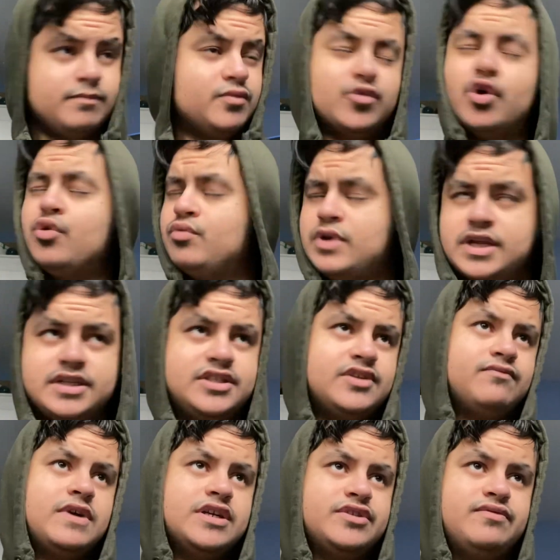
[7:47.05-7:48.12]
Don't
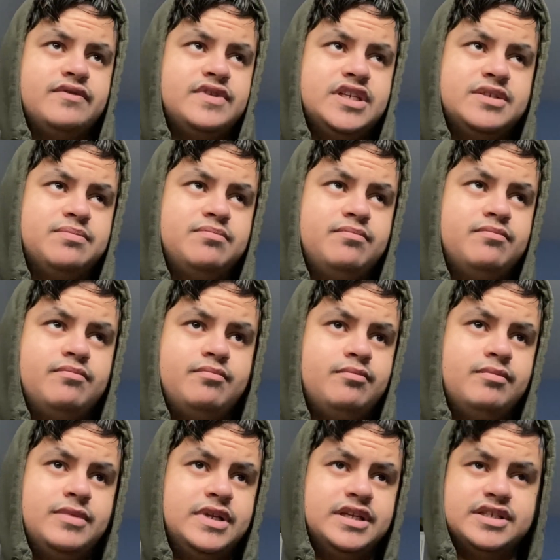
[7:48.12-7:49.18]
interact with these
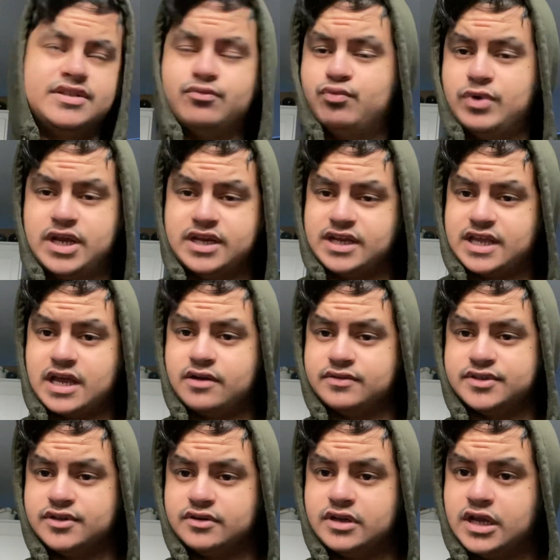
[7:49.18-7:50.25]
weird accounts
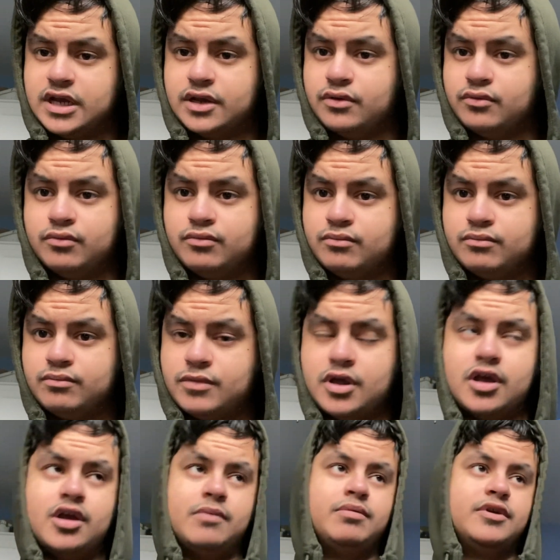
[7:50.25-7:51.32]
online,
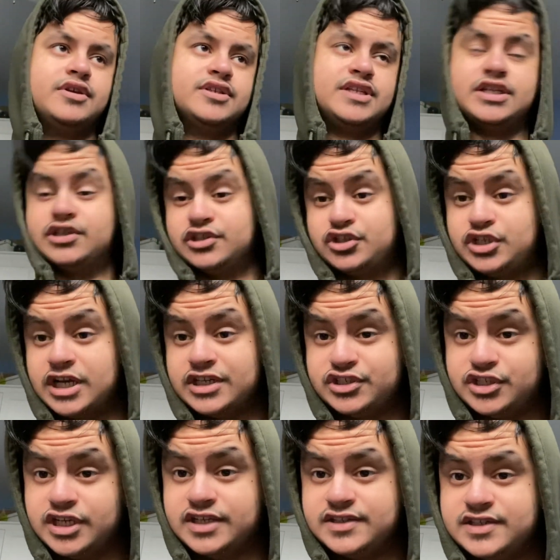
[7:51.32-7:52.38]
because they just chat
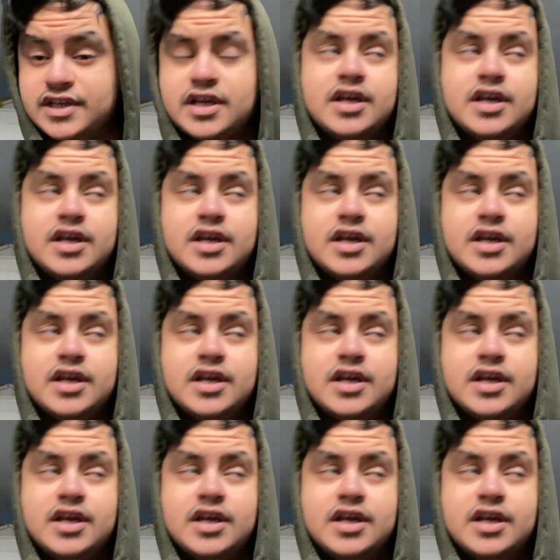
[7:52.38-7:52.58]
shit.